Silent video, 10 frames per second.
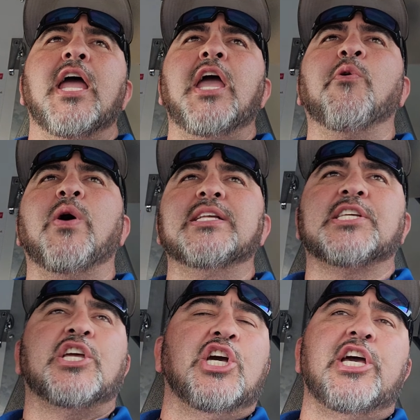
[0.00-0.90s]
It was
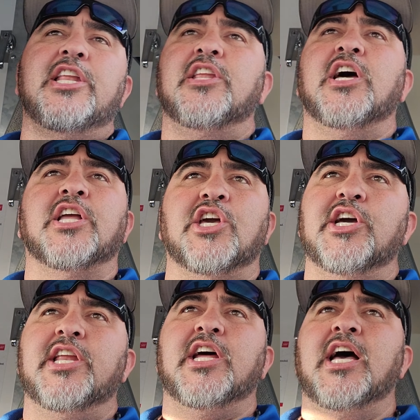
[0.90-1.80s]
a good, a
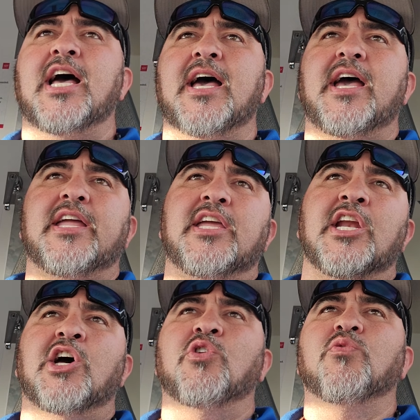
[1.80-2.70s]
good, uh, you
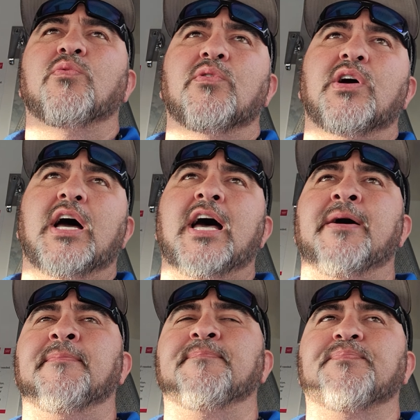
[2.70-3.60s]
know,
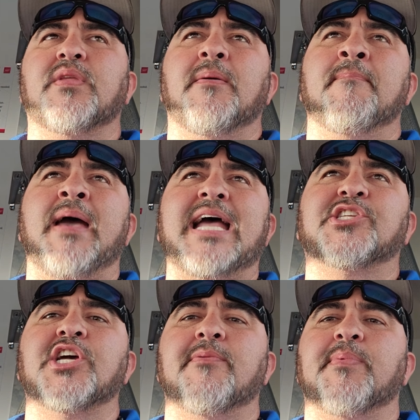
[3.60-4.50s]
um,
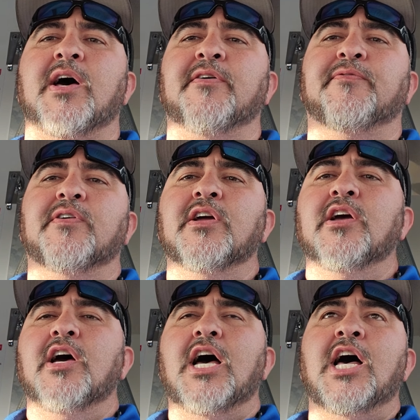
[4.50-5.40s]
matchup of
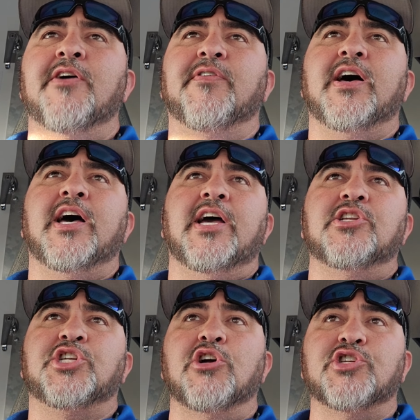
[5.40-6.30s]
of uh,
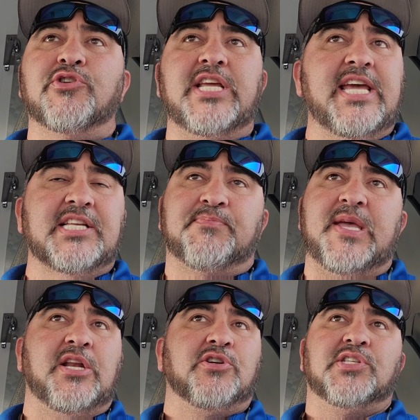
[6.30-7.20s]
JoJo Diaz
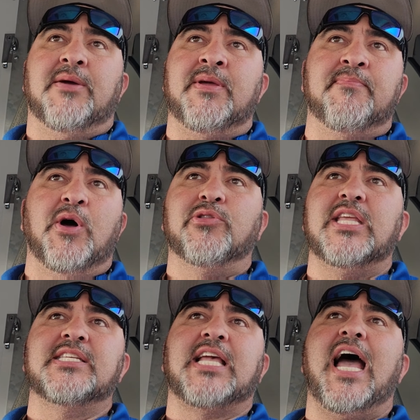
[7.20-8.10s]
beaters. I mean, both
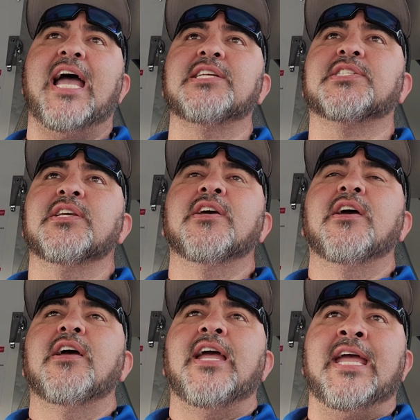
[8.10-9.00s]
these guys
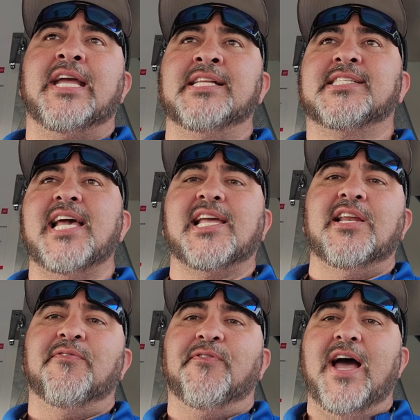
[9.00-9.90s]
in
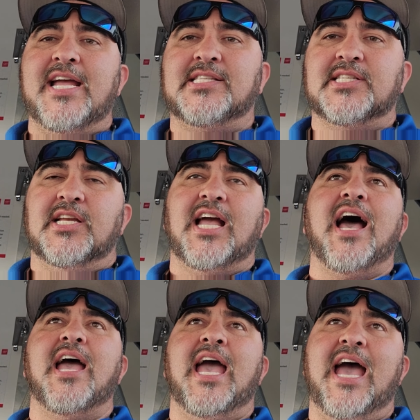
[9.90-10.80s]
consecutive fights
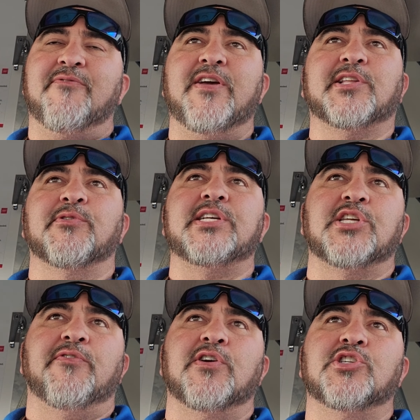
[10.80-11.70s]
got had victories
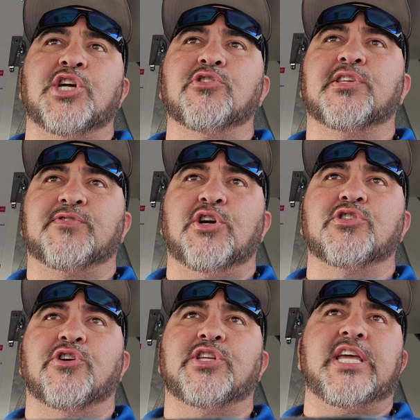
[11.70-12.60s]
over Joseph
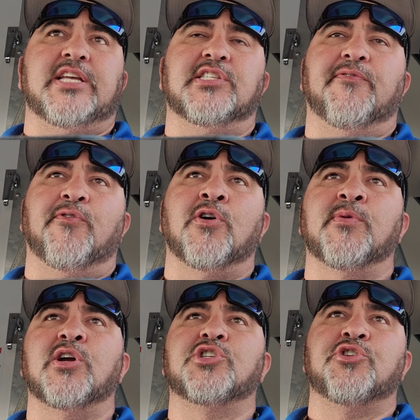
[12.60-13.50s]
JoJo Diaz, the
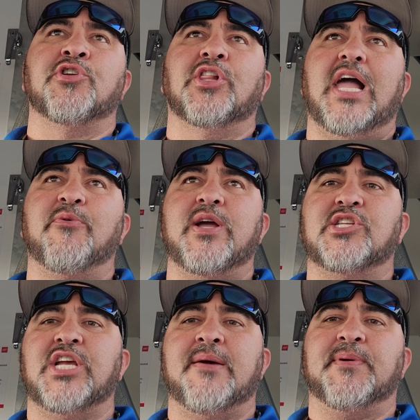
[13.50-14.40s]
former junior lightweight
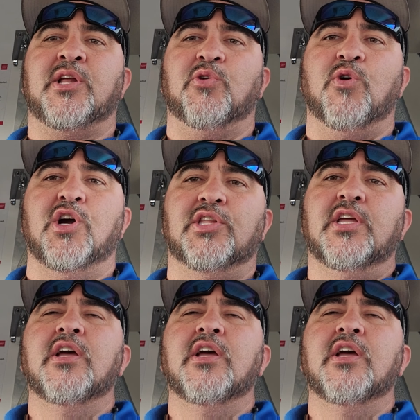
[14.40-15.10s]
champion of the world.